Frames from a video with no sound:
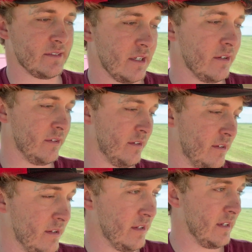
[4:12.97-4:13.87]
So
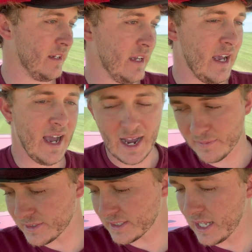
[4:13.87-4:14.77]

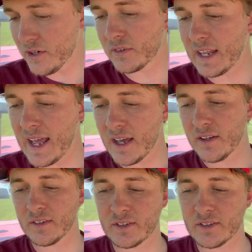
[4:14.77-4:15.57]
I've slowed down